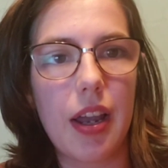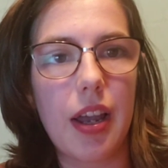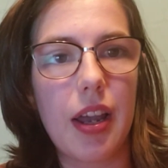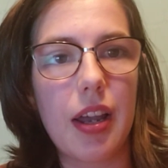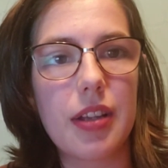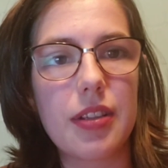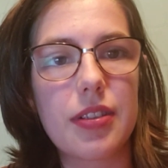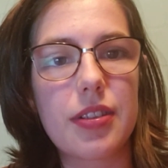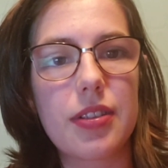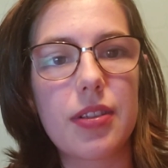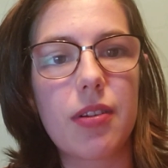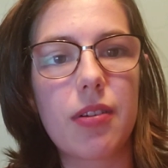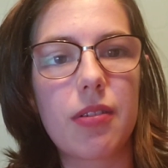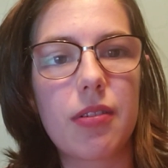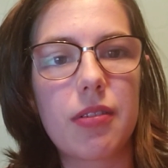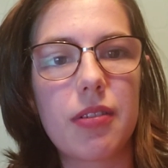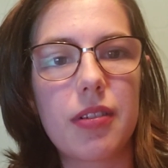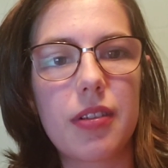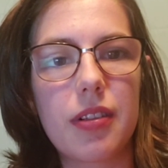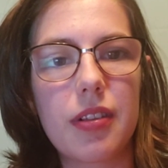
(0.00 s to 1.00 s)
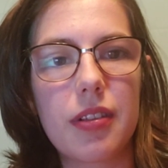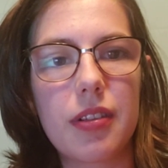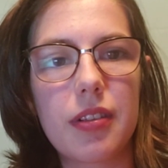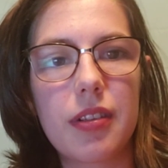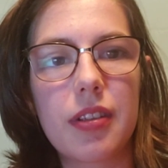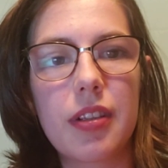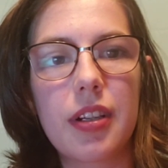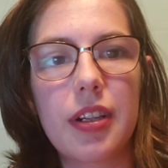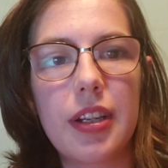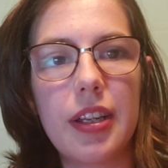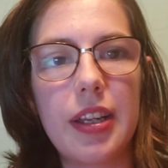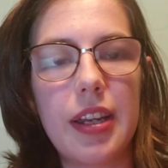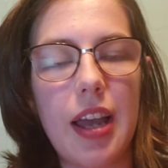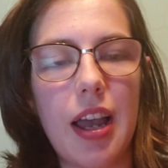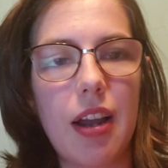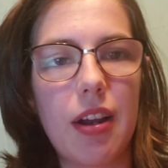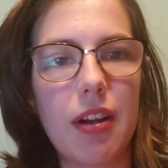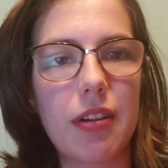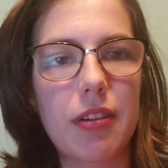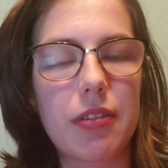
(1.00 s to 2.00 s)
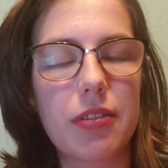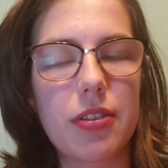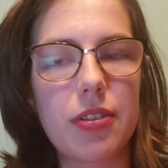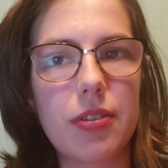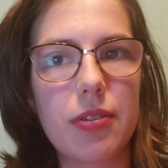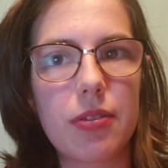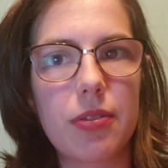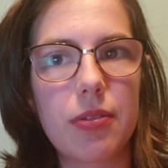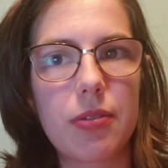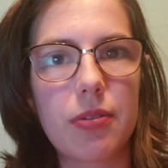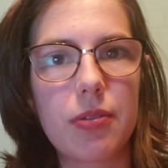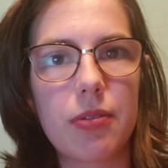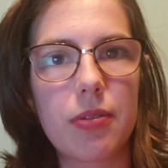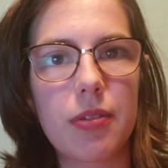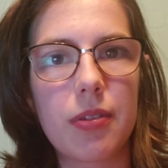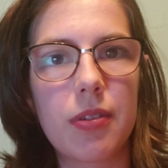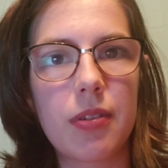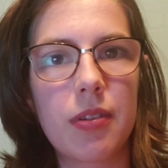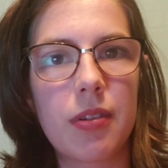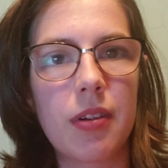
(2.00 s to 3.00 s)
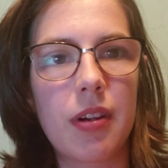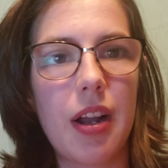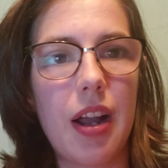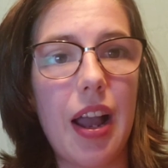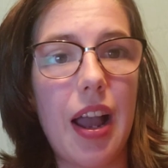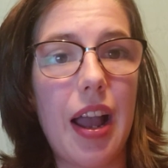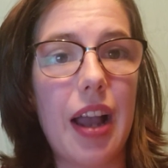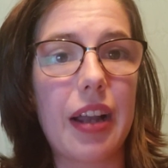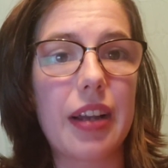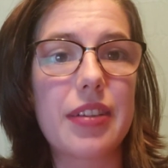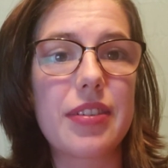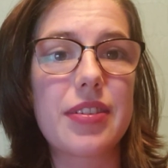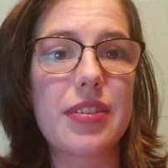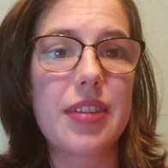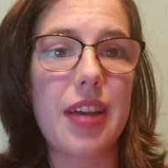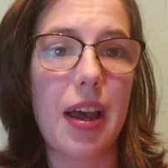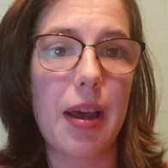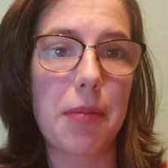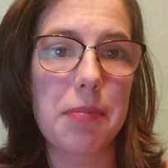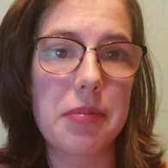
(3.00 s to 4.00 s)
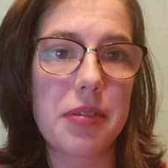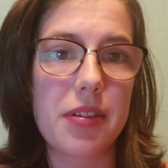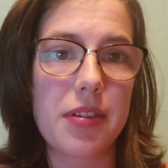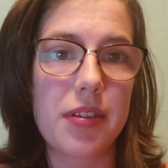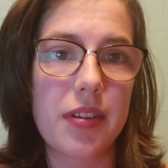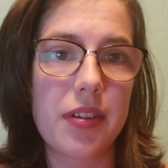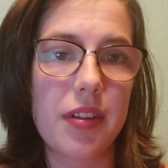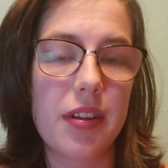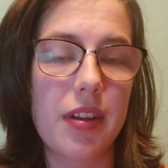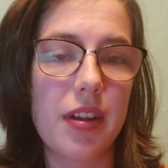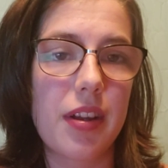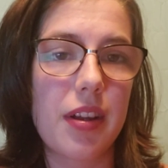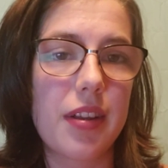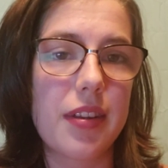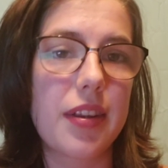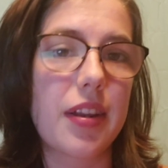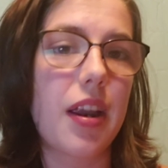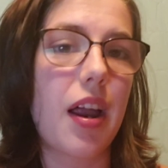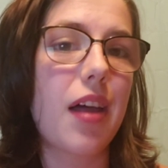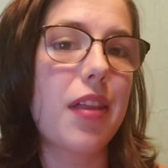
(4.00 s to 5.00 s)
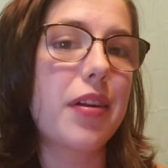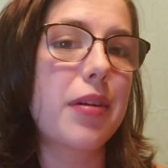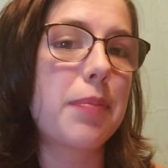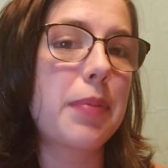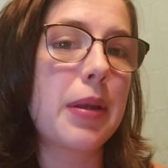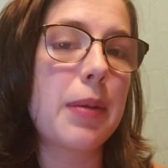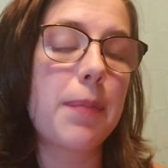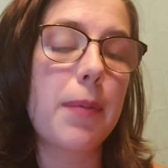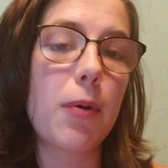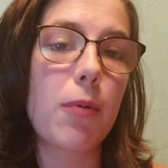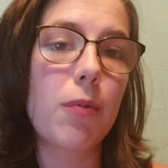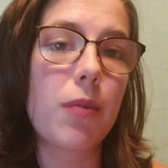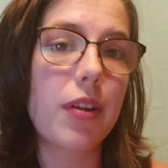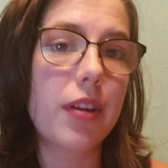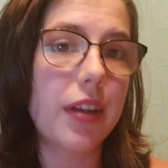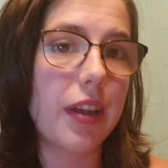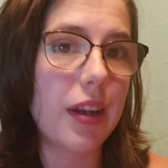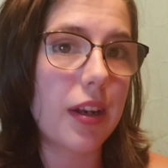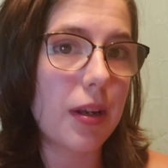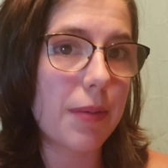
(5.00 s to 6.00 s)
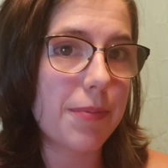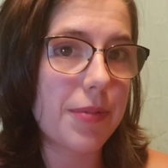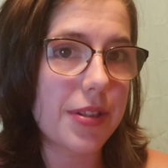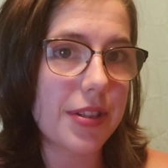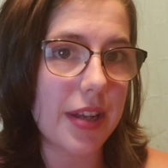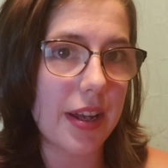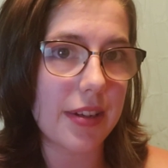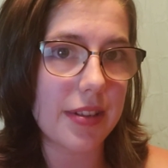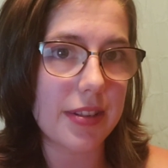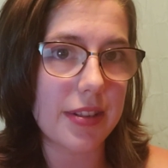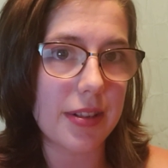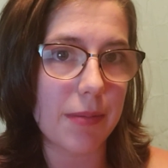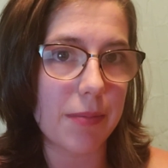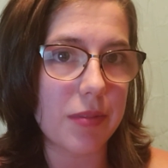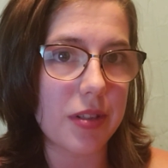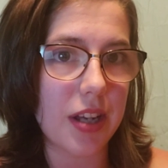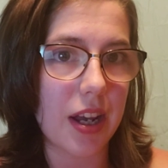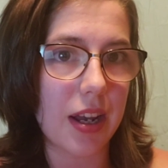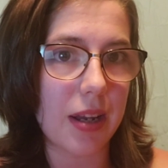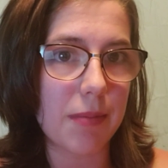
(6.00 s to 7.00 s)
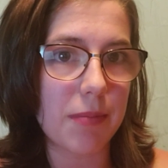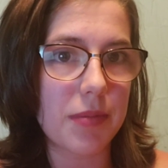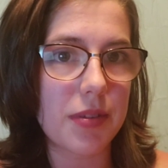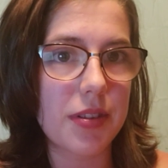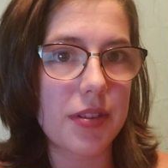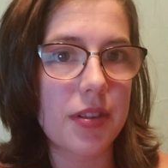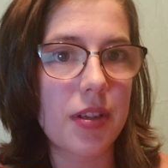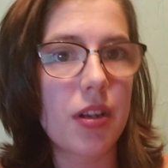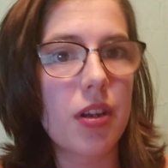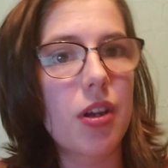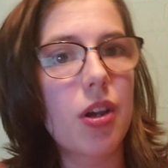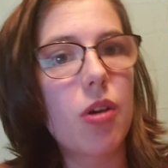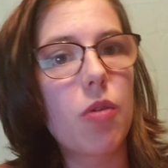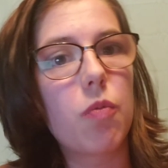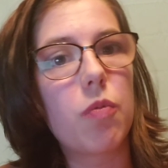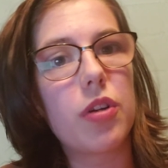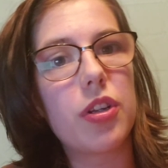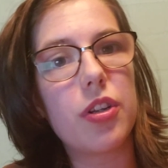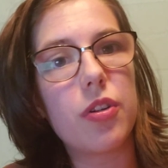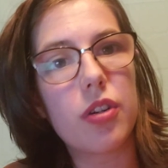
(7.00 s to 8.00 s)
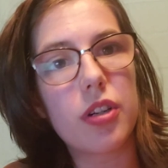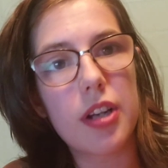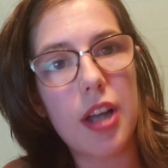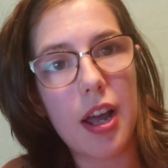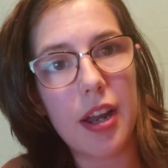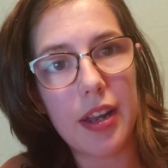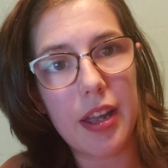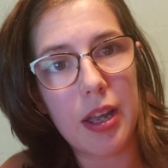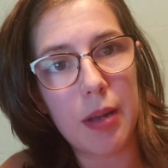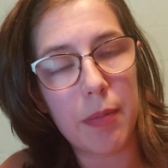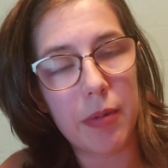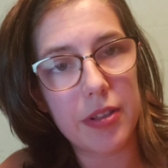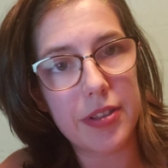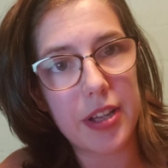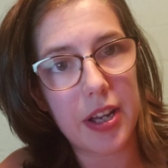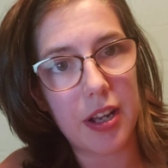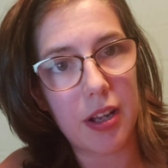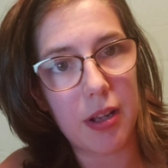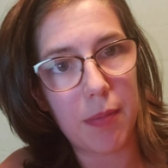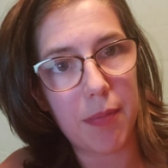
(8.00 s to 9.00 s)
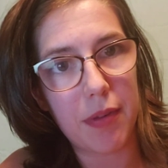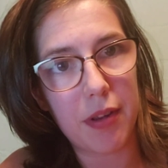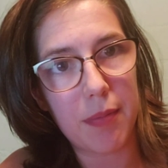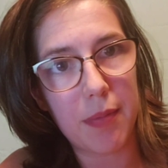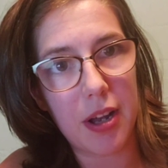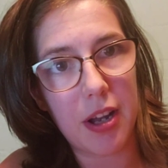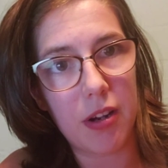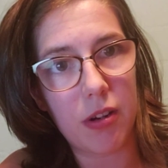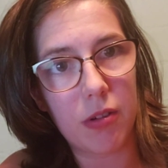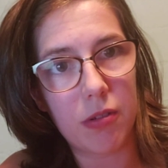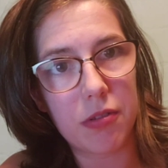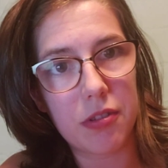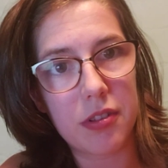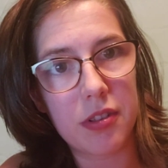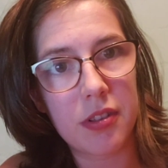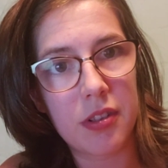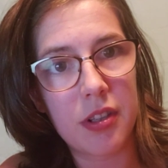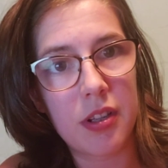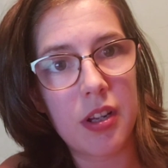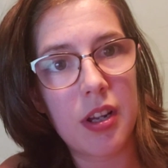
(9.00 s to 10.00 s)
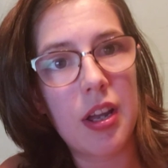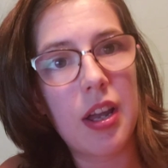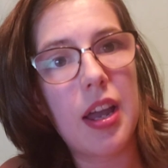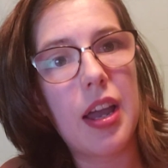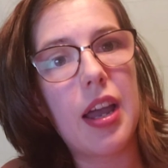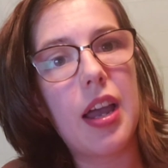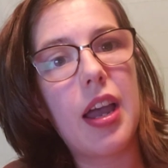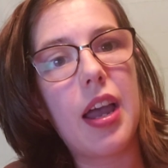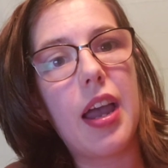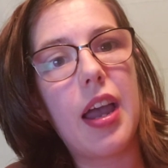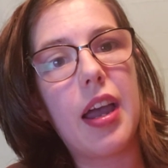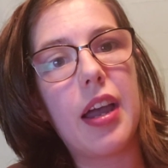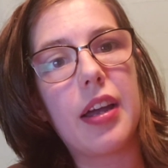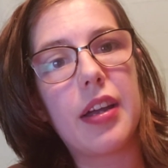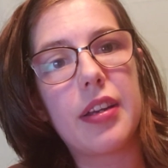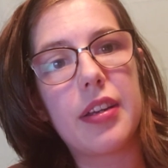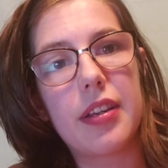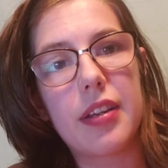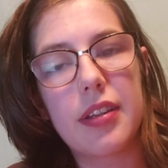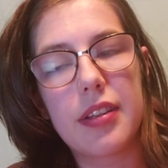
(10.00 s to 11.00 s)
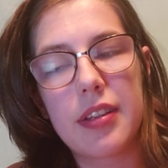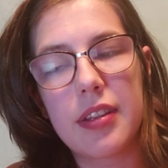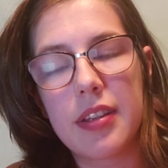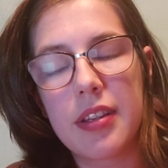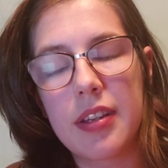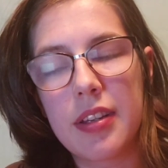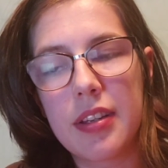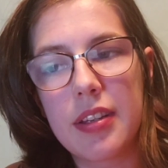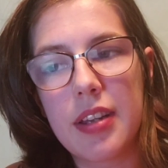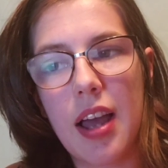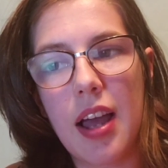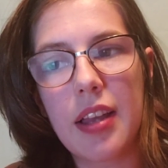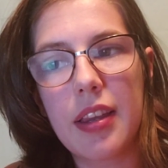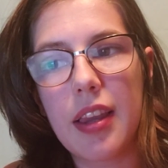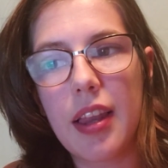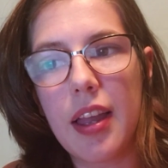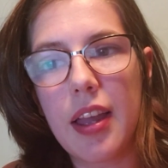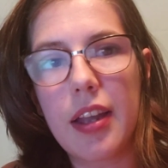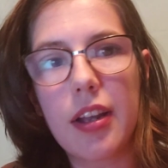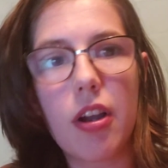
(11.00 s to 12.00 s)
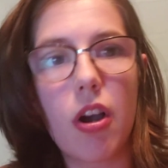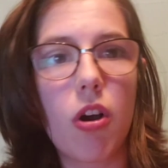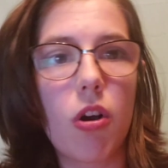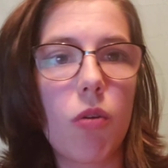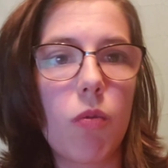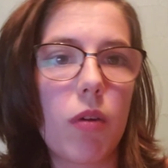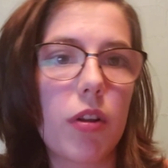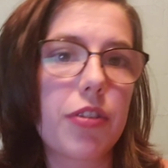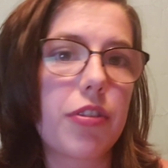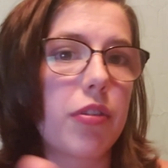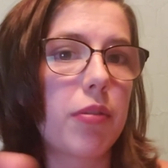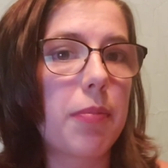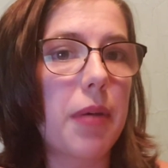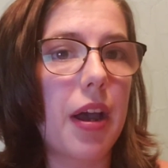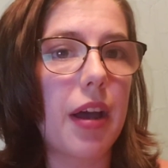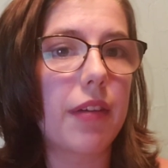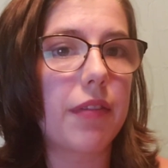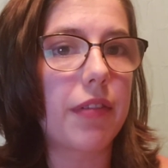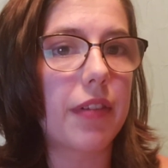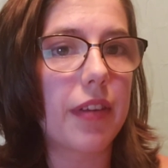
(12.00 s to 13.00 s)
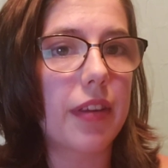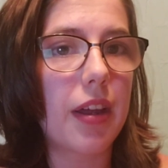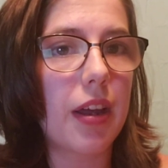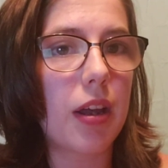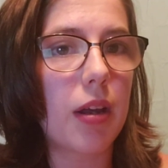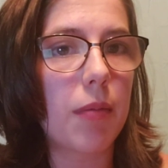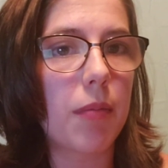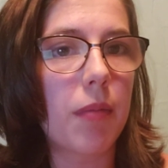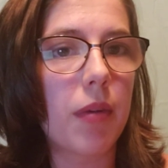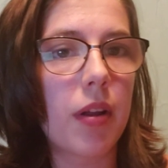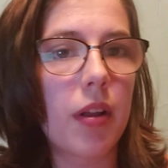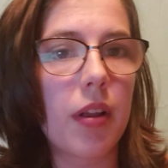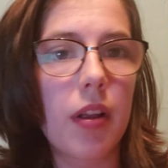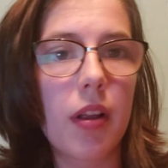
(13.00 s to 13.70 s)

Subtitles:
And so learning how to accept that other people will get upset sometimes when you're not able to help them out. And not like, oh, well, too bad for them.